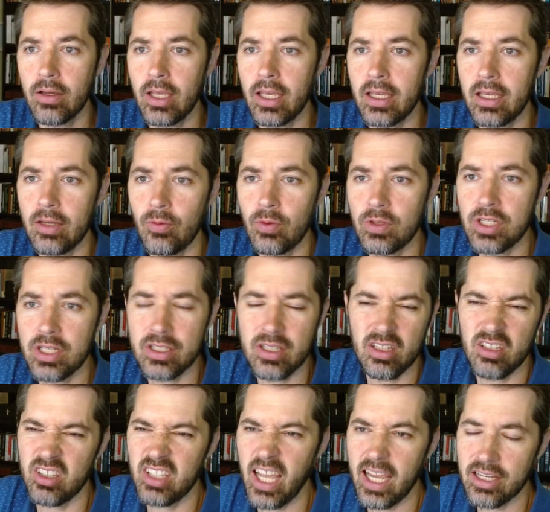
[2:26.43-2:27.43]
uh, which is
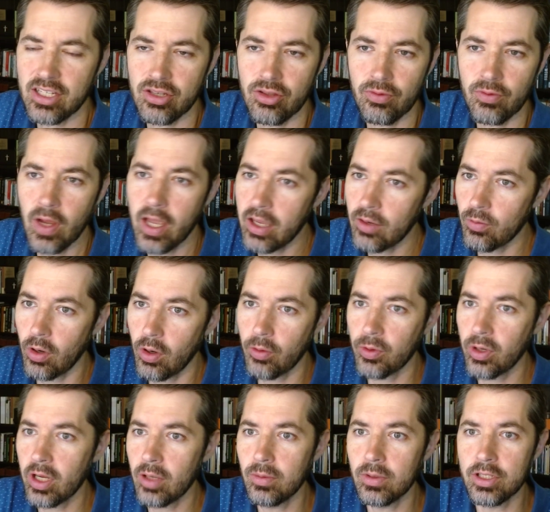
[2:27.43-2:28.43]
a text thread where
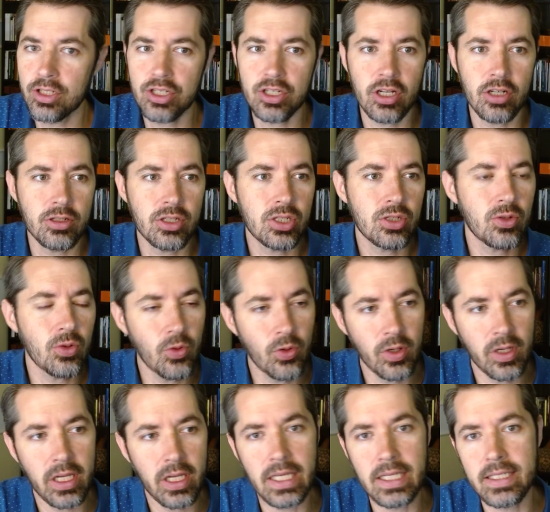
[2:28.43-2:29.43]
we're able to share
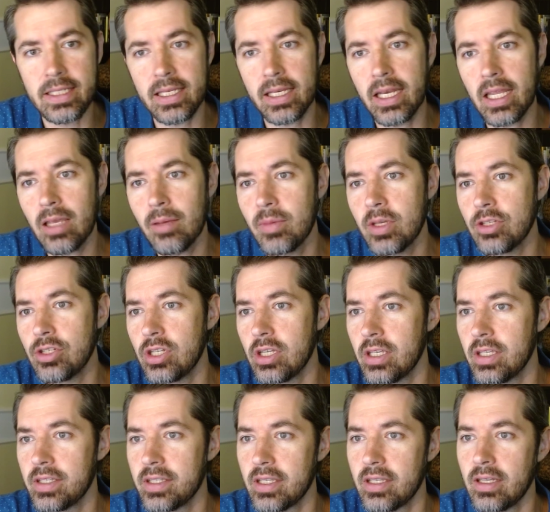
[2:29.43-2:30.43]
stories and
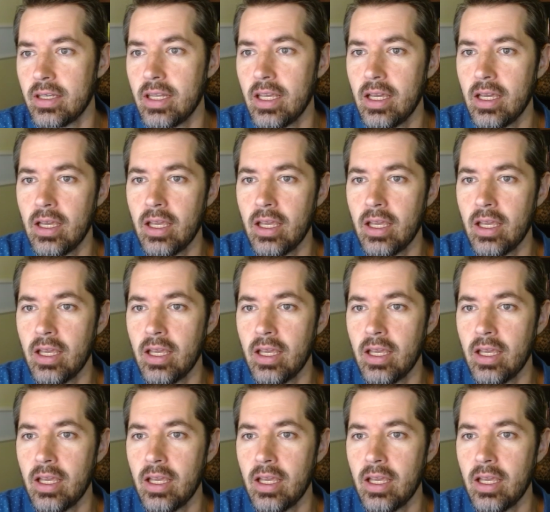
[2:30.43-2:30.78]
images and,